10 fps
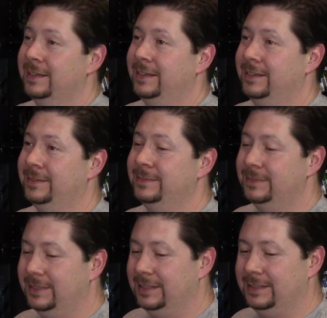You know?
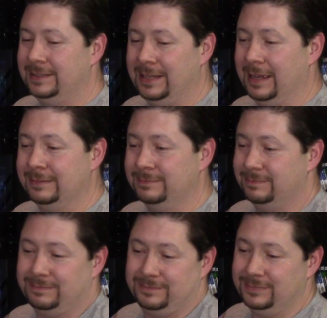
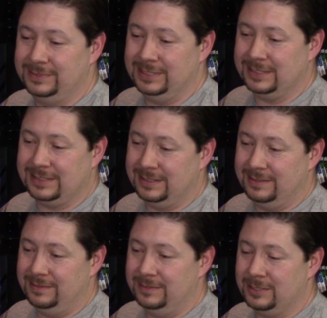And this,
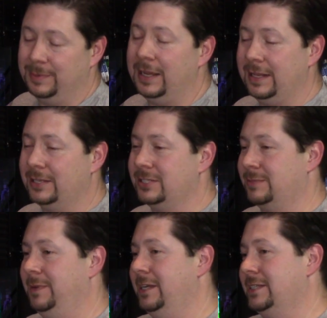to me, that
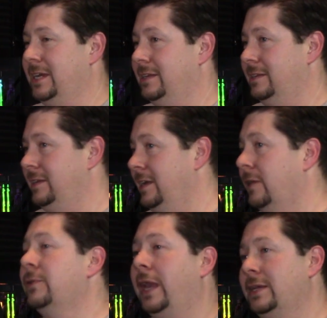just means that, you
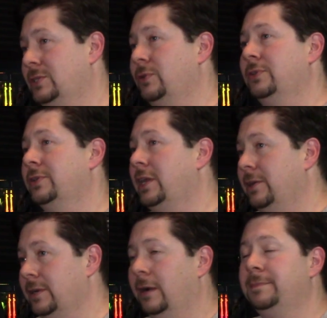know, okay, so they're
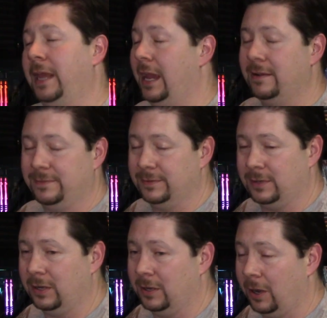geared up. They have
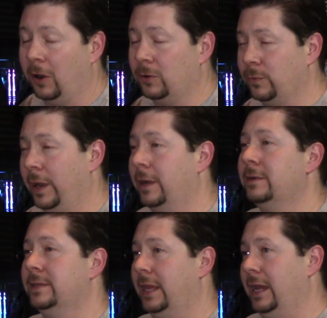
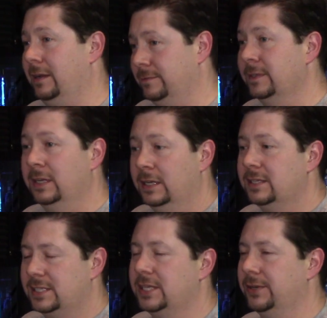hardware. They have
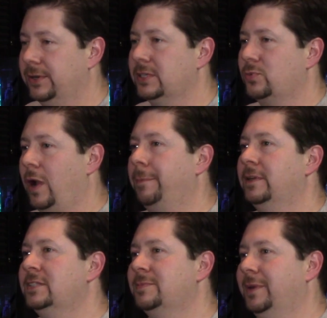serious
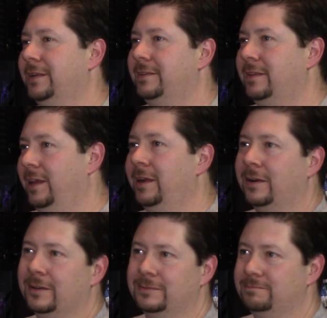weapons. But they
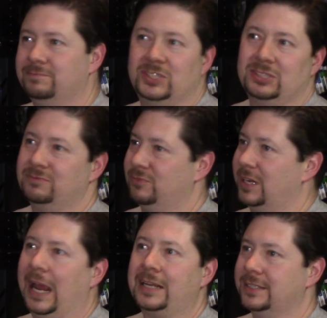are just
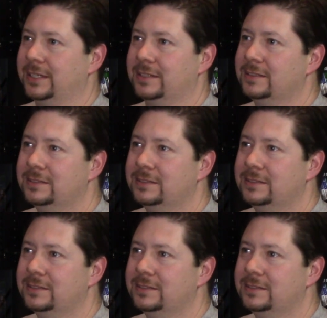relaxing.